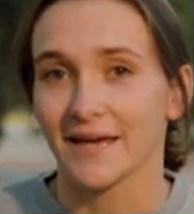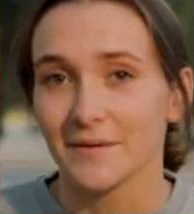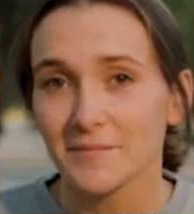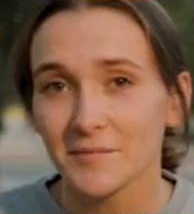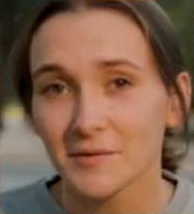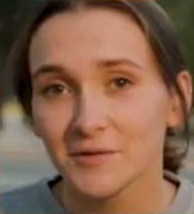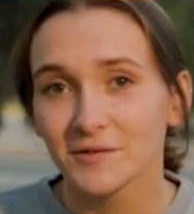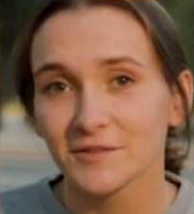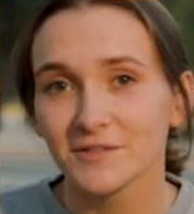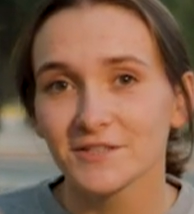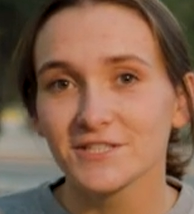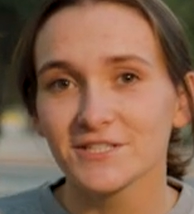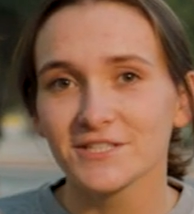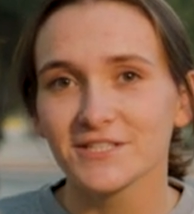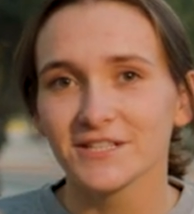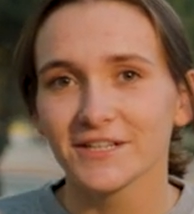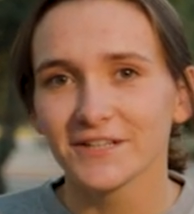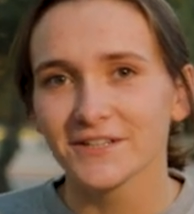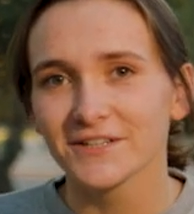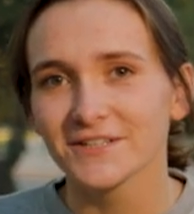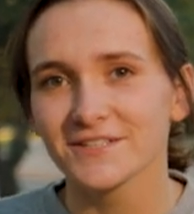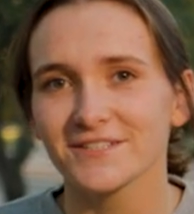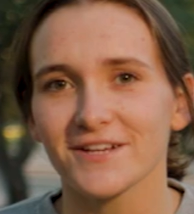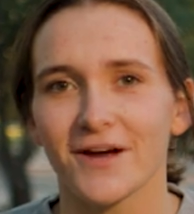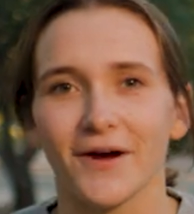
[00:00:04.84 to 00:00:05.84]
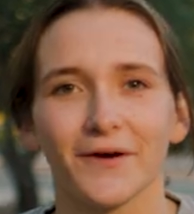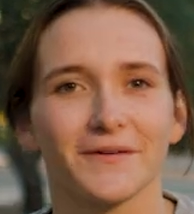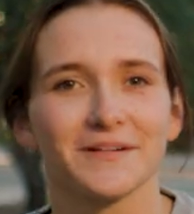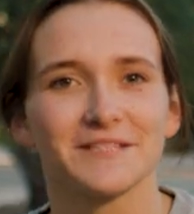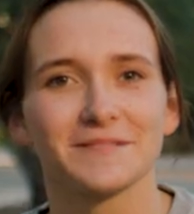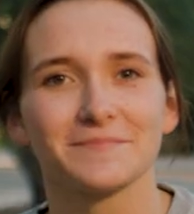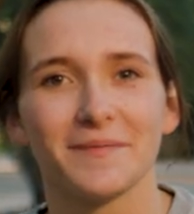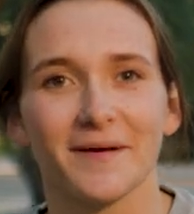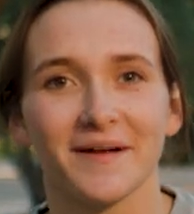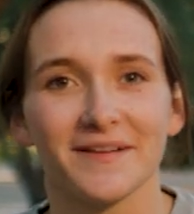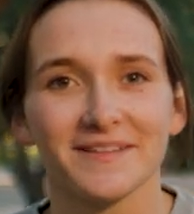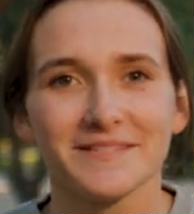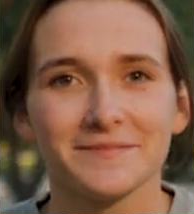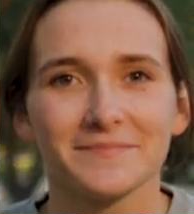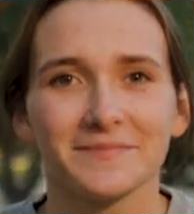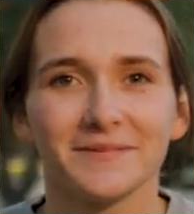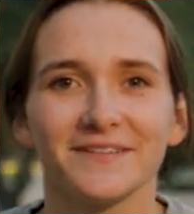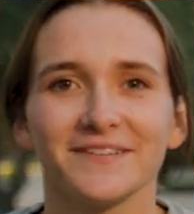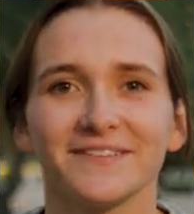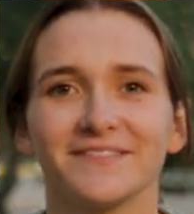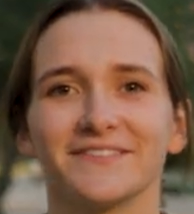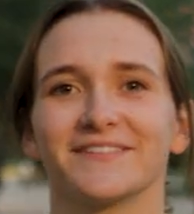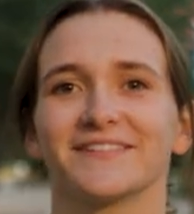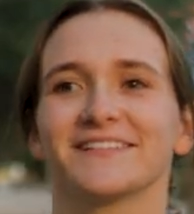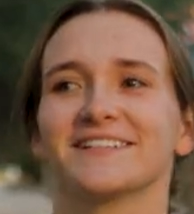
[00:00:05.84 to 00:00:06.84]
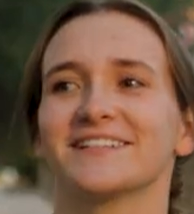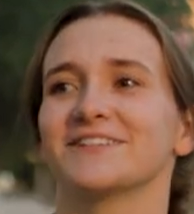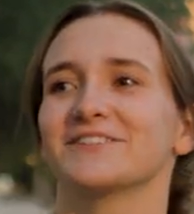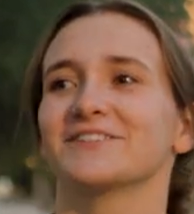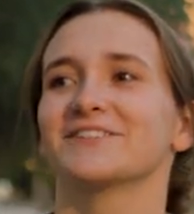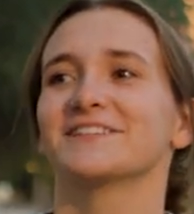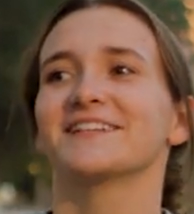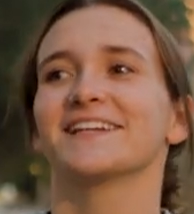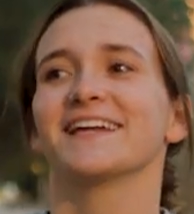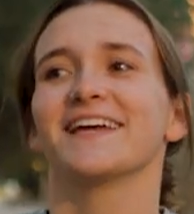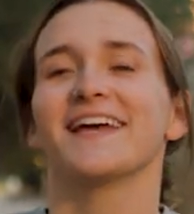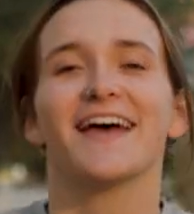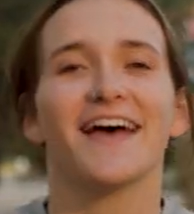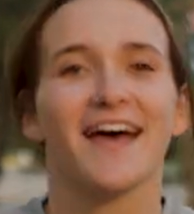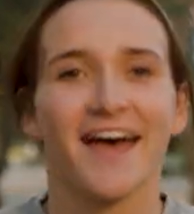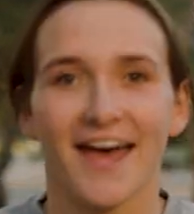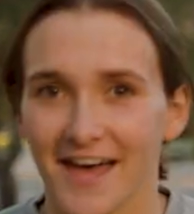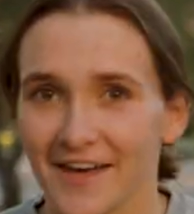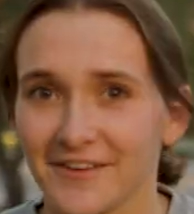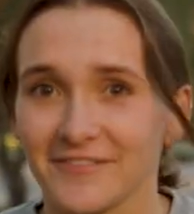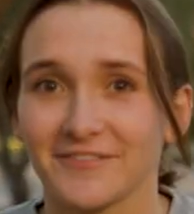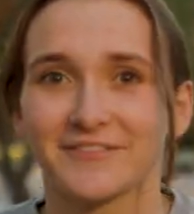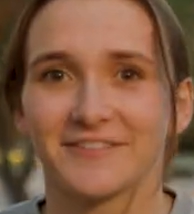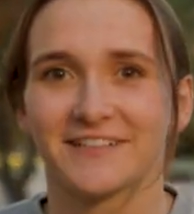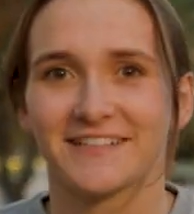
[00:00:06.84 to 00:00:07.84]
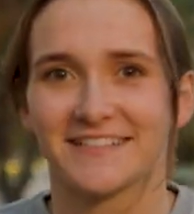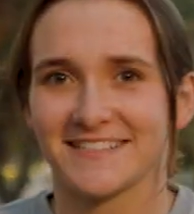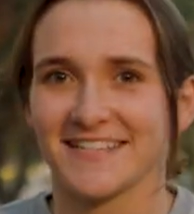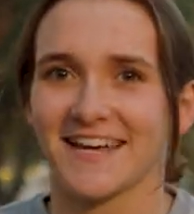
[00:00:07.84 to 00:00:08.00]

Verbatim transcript: Chemical engineers are responsible for literally every